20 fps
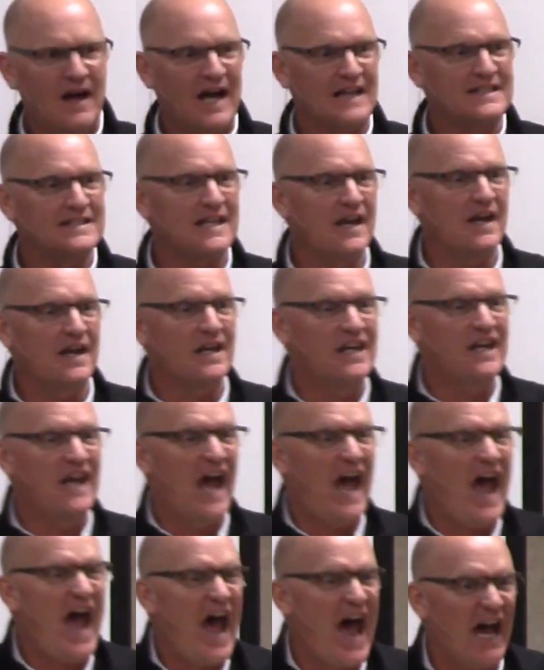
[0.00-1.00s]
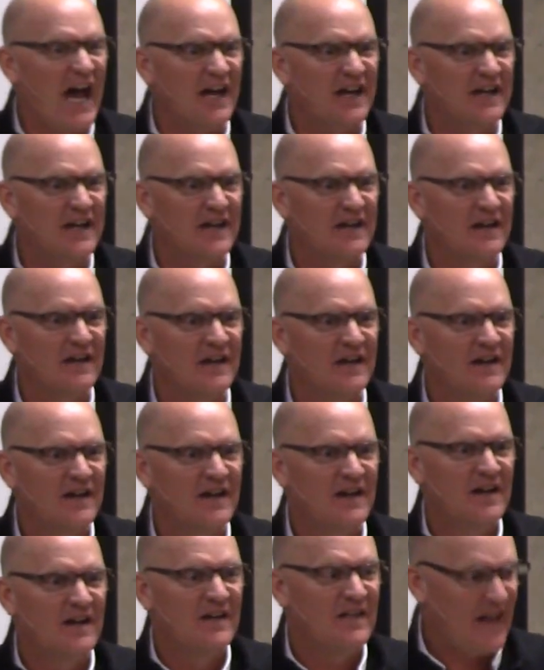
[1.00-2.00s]
I said, A yak?
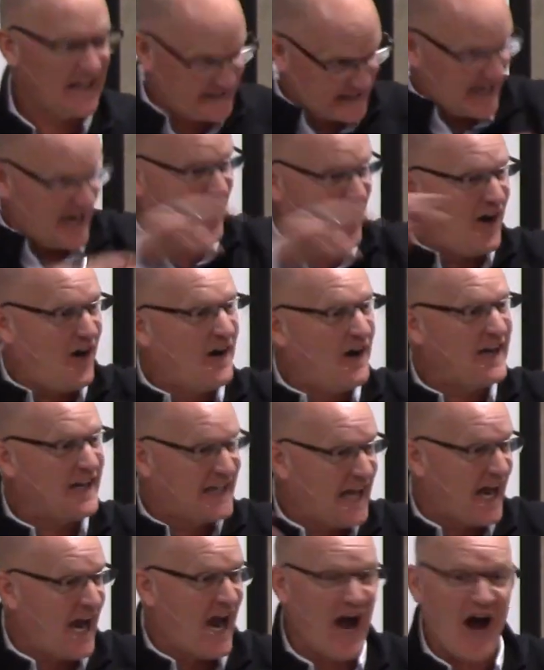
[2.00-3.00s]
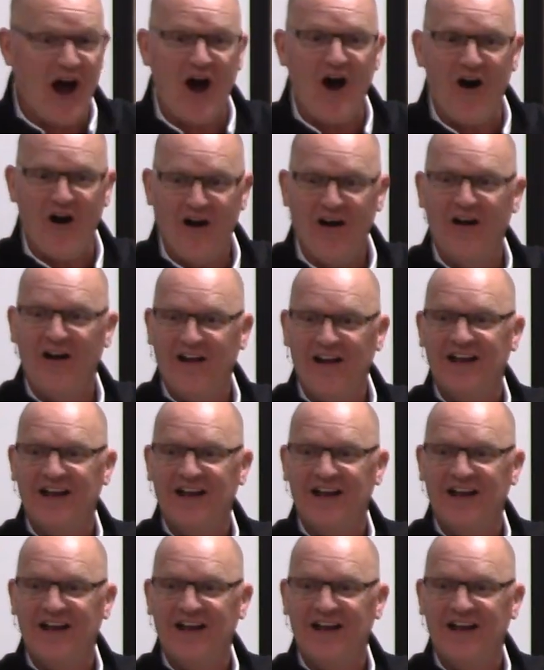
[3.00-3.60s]
Like the hairy cow?